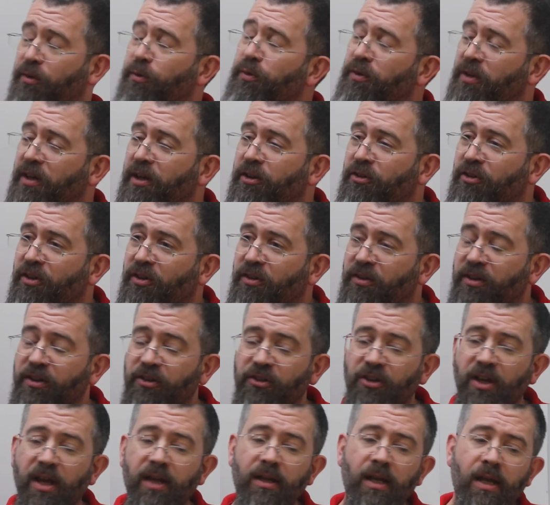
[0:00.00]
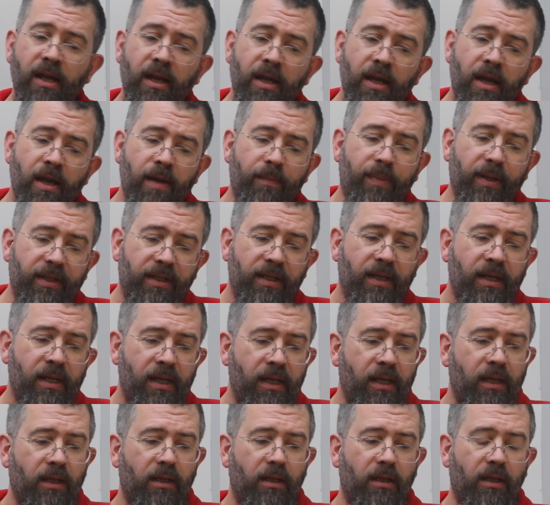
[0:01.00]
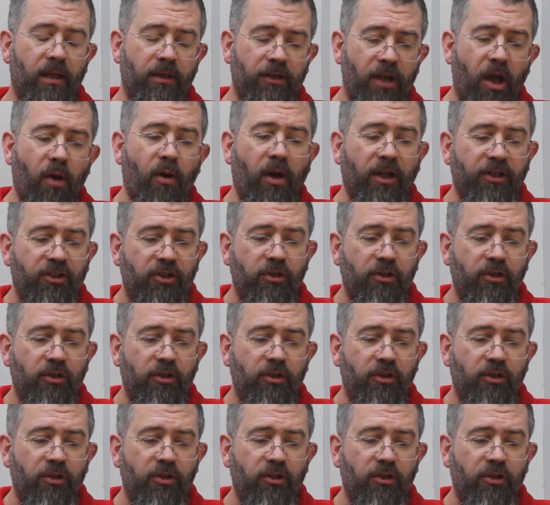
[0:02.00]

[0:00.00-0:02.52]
So it's an interesting chat. But no, I